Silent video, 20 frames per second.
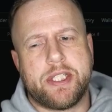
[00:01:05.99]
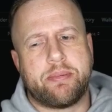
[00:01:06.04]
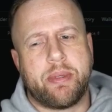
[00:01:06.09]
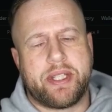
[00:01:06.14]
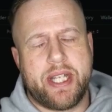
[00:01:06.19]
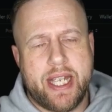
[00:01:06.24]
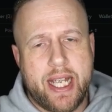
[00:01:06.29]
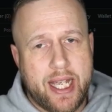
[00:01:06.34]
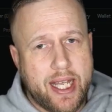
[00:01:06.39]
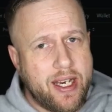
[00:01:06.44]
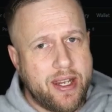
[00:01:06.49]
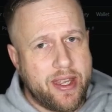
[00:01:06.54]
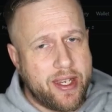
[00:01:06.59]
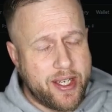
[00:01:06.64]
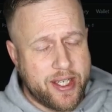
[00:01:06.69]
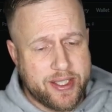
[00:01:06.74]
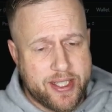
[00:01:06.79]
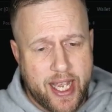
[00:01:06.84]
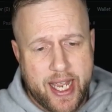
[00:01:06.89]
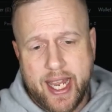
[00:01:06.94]
But at the end of the
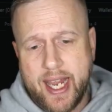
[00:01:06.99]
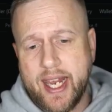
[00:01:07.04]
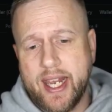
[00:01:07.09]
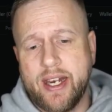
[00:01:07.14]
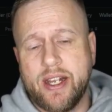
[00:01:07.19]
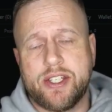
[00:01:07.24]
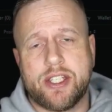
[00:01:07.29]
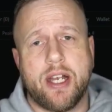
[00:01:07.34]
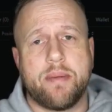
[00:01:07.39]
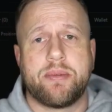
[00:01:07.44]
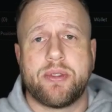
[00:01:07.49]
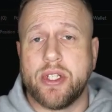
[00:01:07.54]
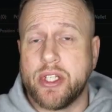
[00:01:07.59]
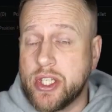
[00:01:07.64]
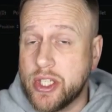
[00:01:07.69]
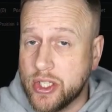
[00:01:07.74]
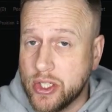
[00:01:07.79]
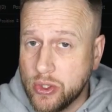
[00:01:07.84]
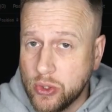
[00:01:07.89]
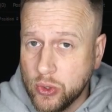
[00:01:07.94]
day, it is up to
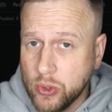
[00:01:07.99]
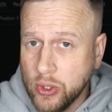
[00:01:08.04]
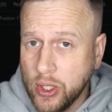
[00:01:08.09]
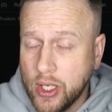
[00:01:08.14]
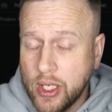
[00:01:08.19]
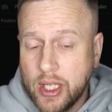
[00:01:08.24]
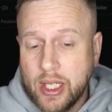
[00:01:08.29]
you.